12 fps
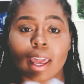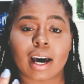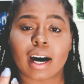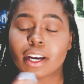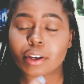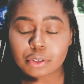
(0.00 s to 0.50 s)

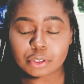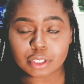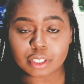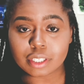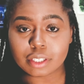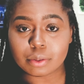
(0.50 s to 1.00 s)
I
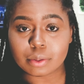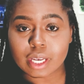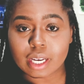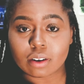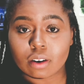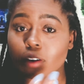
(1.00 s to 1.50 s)
usually do
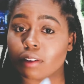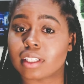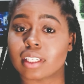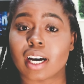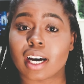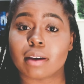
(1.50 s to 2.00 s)
that all the
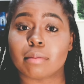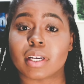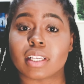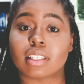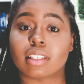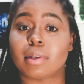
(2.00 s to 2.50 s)
time,
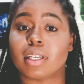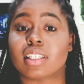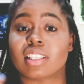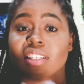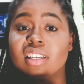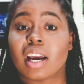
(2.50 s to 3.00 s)
basically,
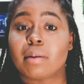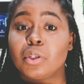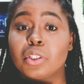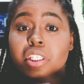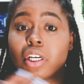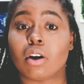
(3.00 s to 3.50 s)
because I'm
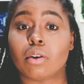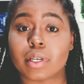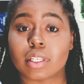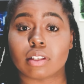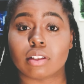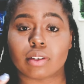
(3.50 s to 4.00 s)
usually
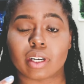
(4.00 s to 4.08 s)
always alone.